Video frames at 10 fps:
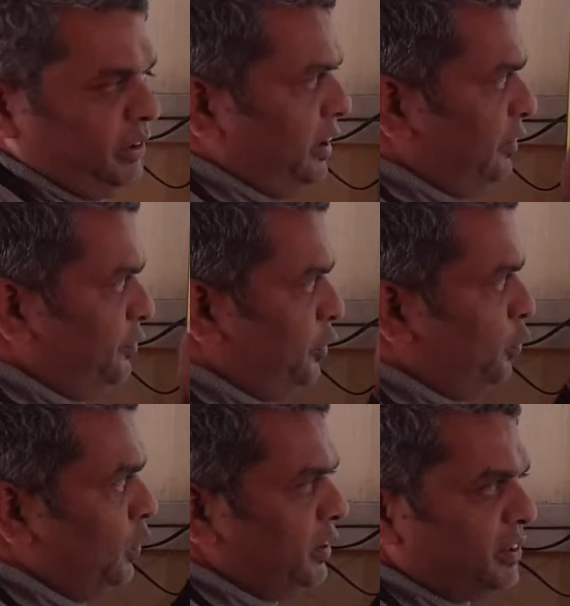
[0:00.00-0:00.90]
There are a few
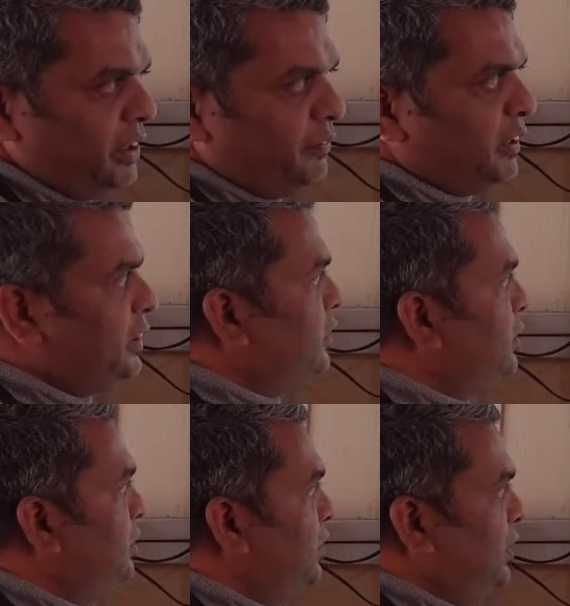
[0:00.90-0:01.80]
words given here,
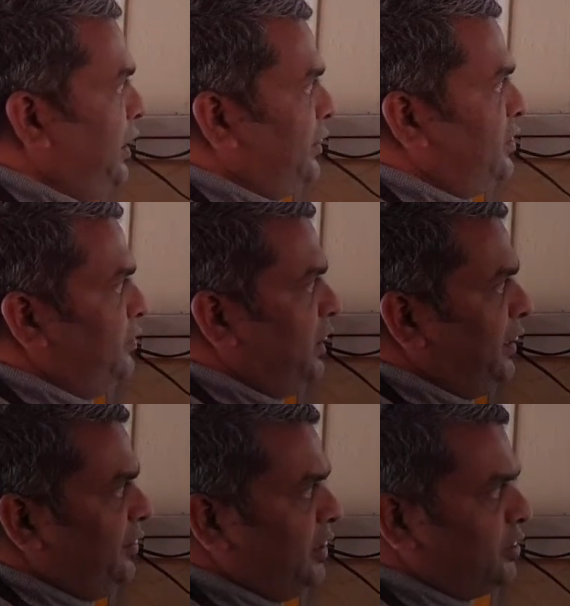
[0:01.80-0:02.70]
like
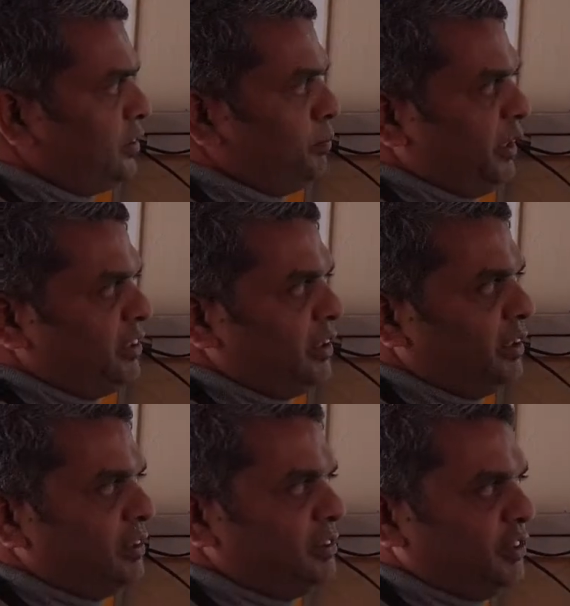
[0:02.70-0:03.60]
civilization,
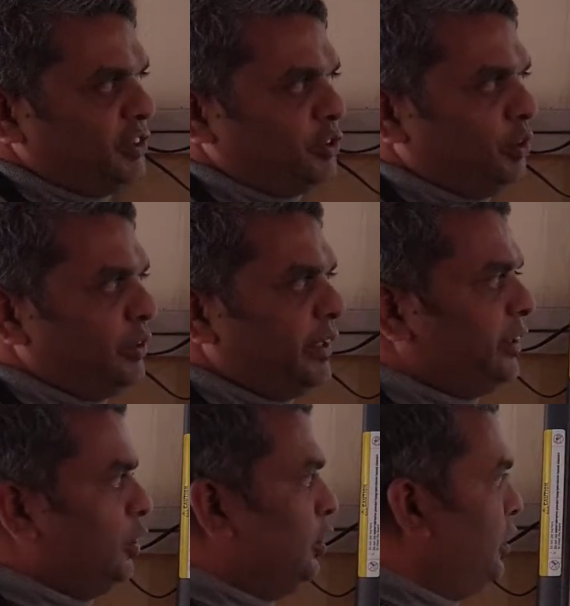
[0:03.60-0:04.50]
materials,
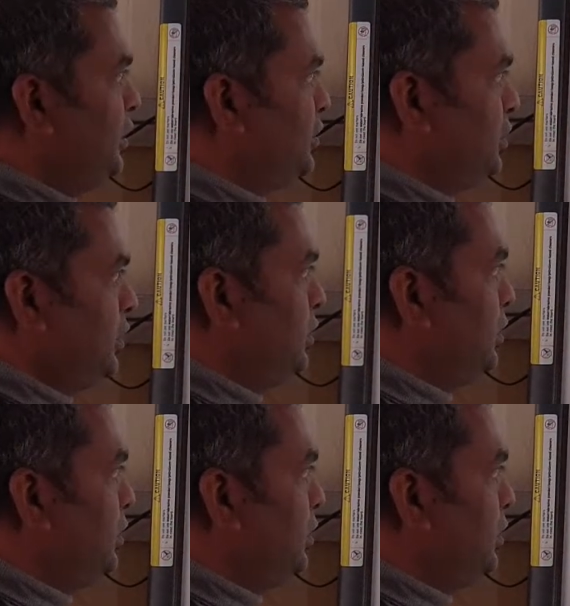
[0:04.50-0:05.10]
historian, knowledge,